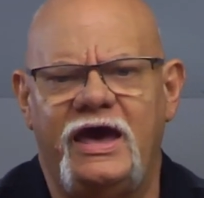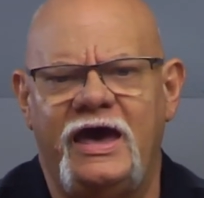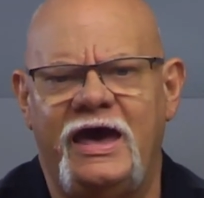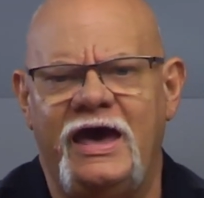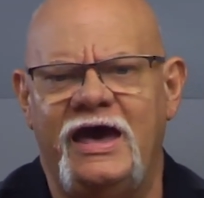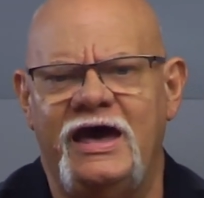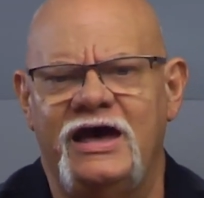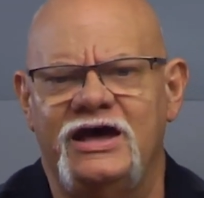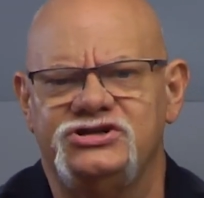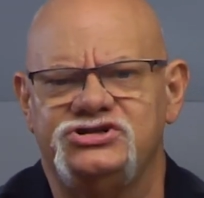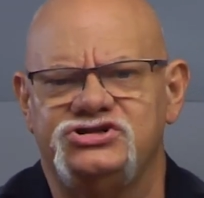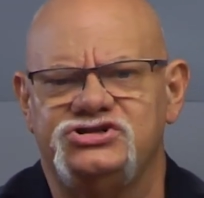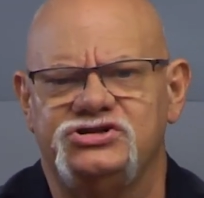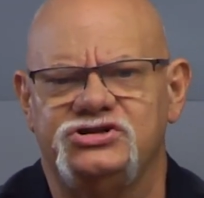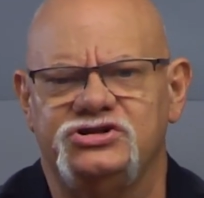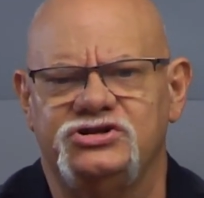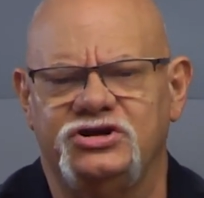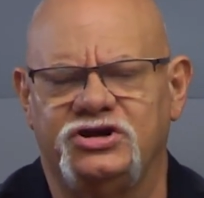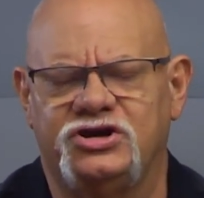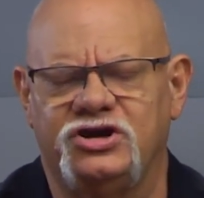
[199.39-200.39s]
as
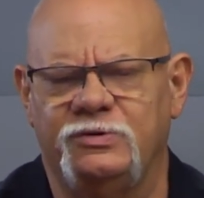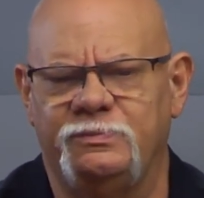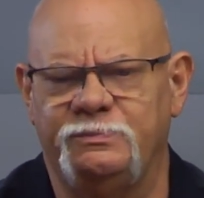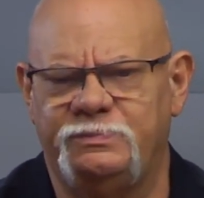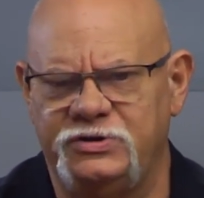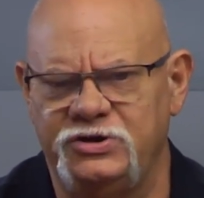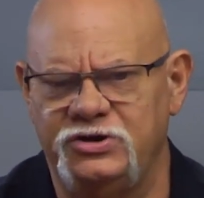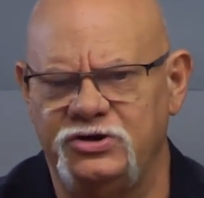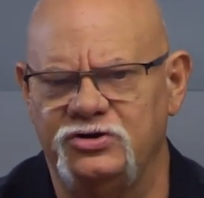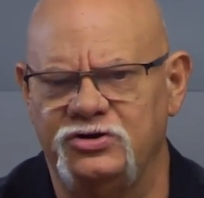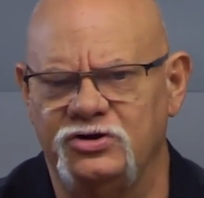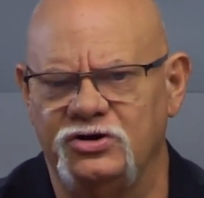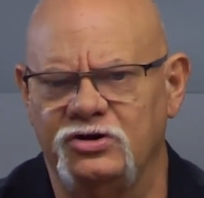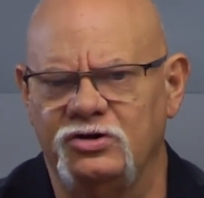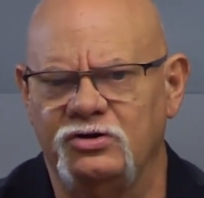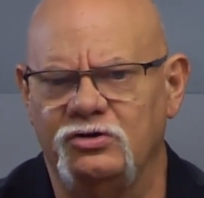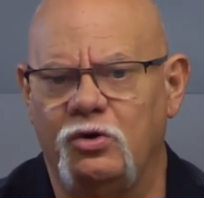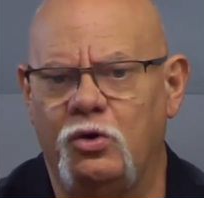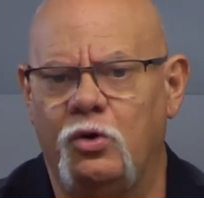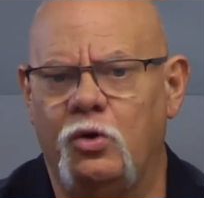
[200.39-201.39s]
the
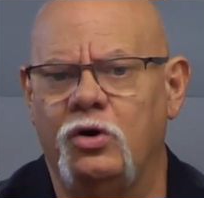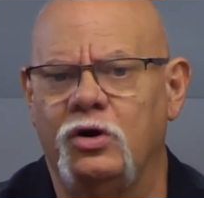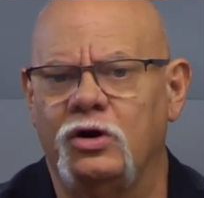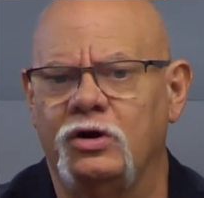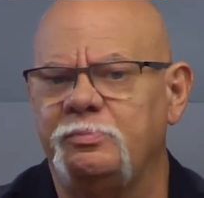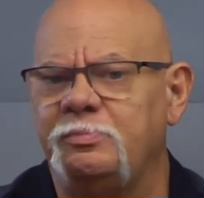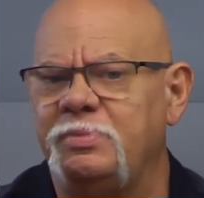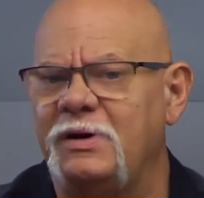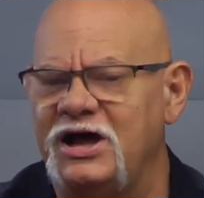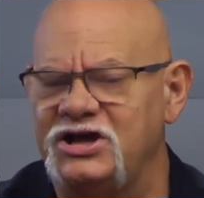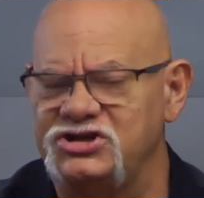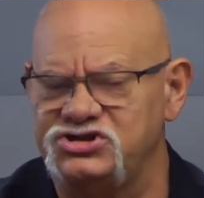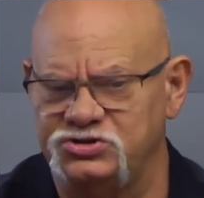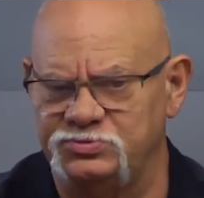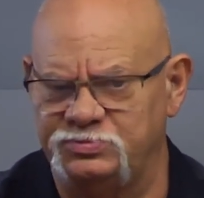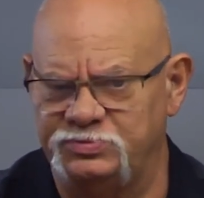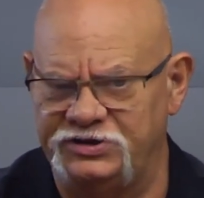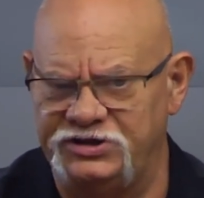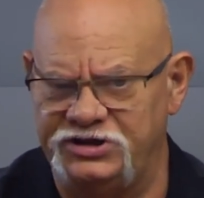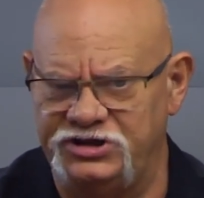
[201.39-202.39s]
computer, or
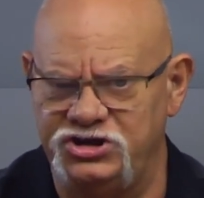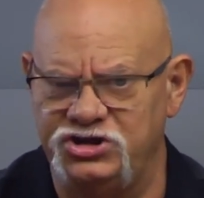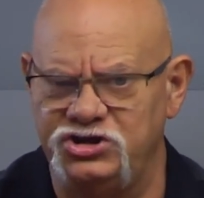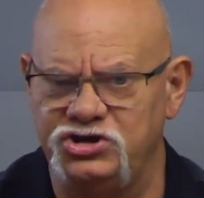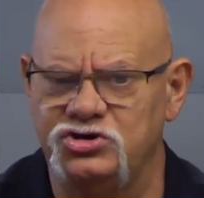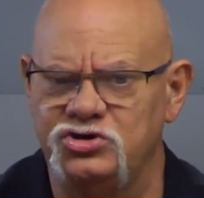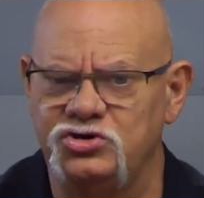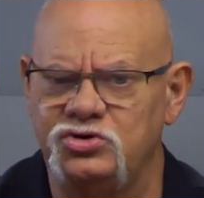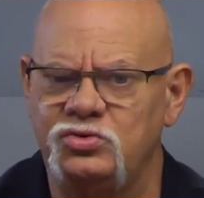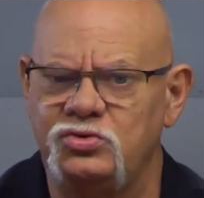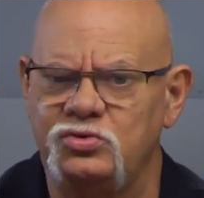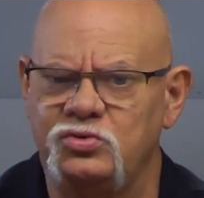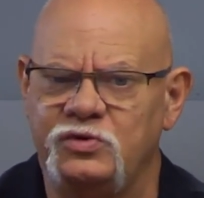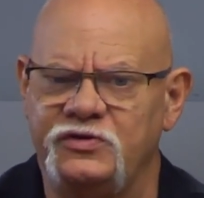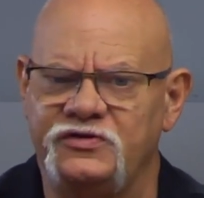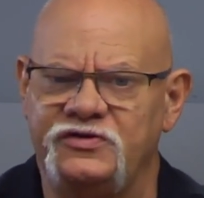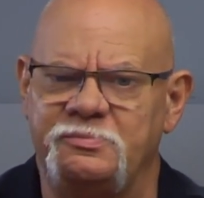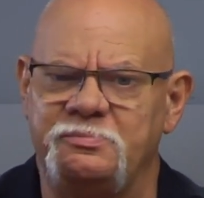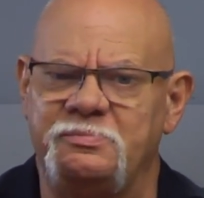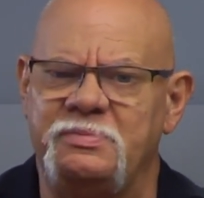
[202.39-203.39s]
possibly you
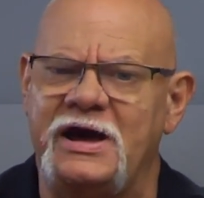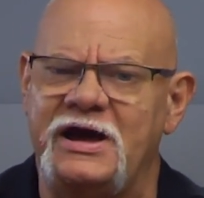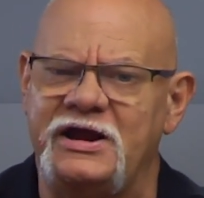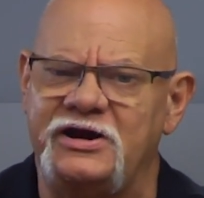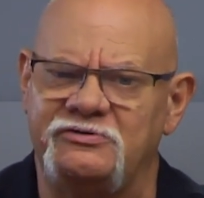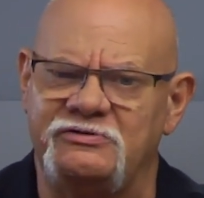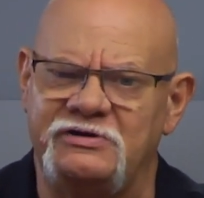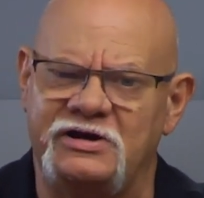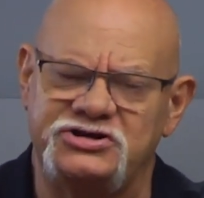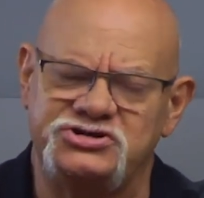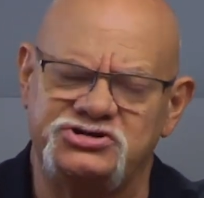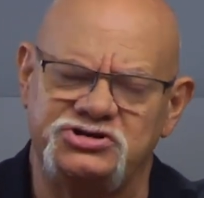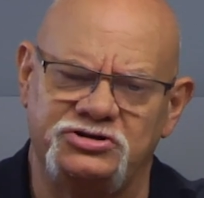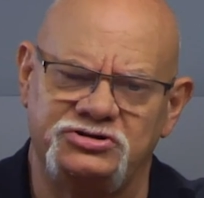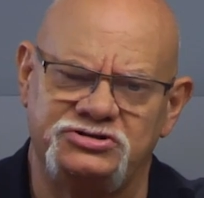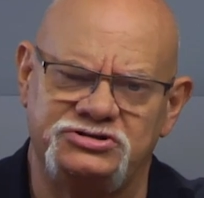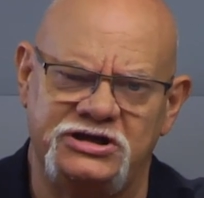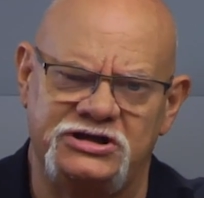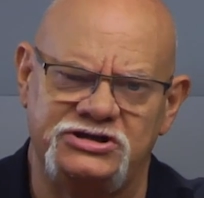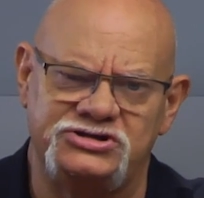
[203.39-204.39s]
with a
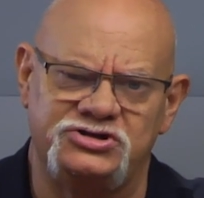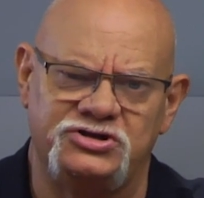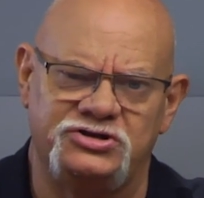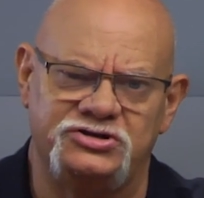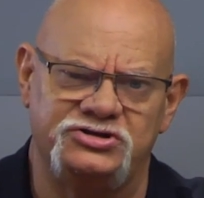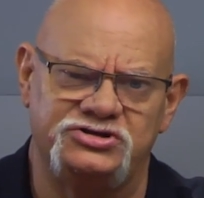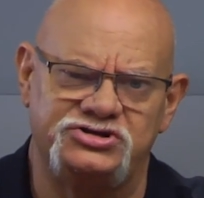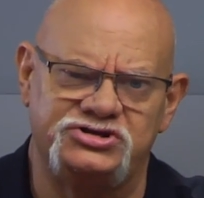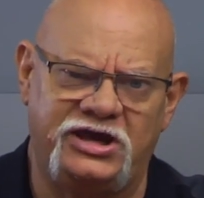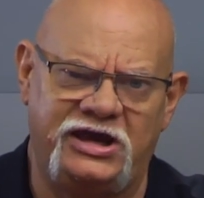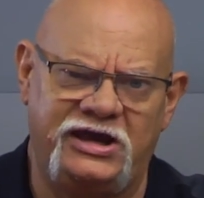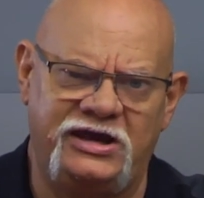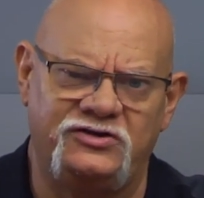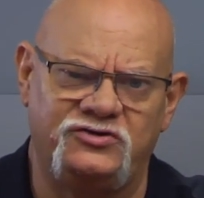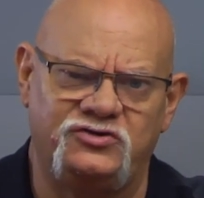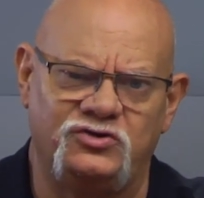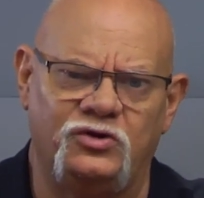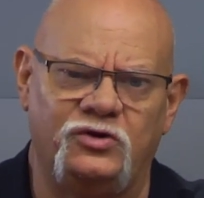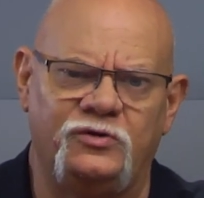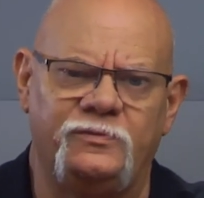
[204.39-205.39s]
bidirectional test on your scan
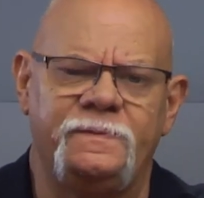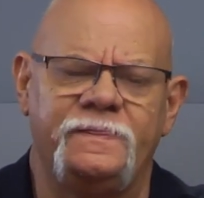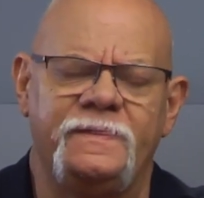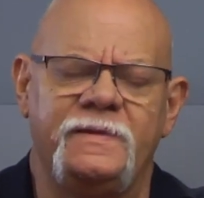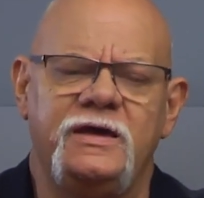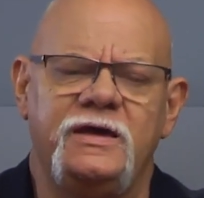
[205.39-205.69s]
tool,